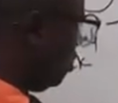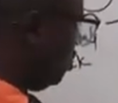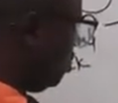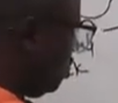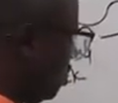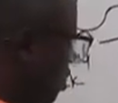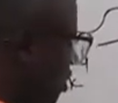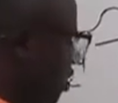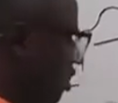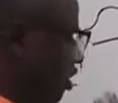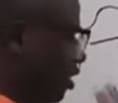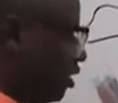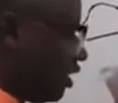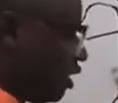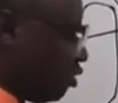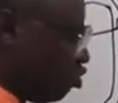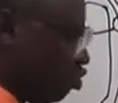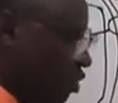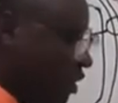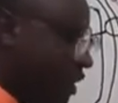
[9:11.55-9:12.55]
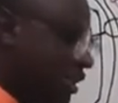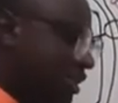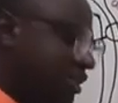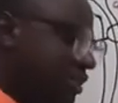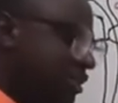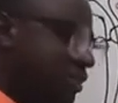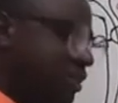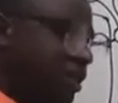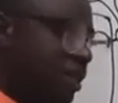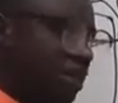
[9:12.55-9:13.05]
regulate
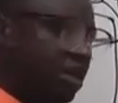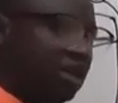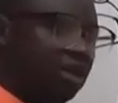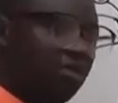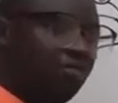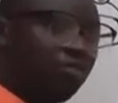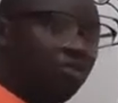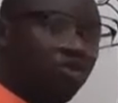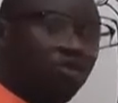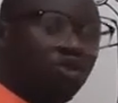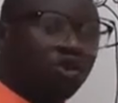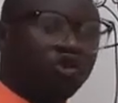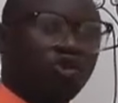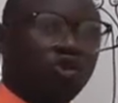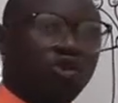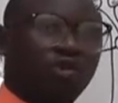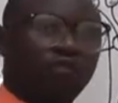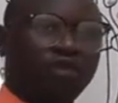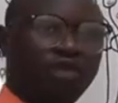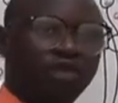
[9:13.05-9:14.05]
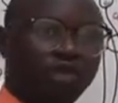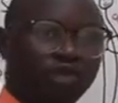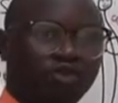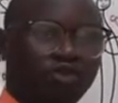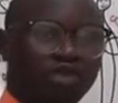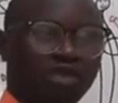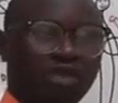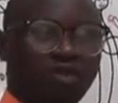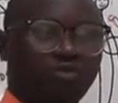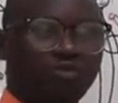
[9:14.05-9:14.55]
the production of
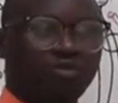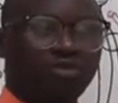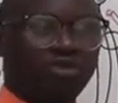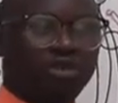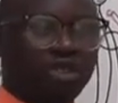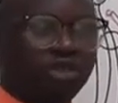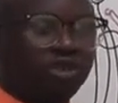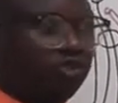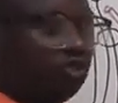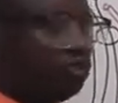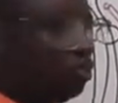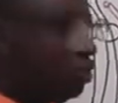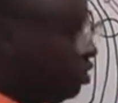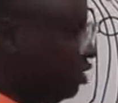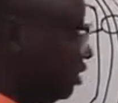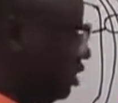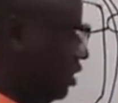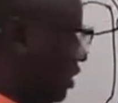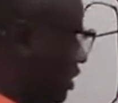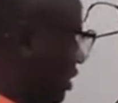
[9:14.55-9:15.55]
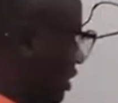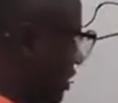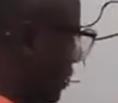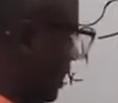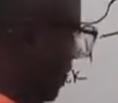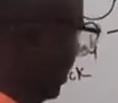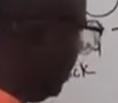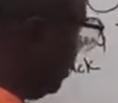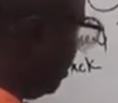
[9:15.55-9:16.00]
estrogen and progesterone. Then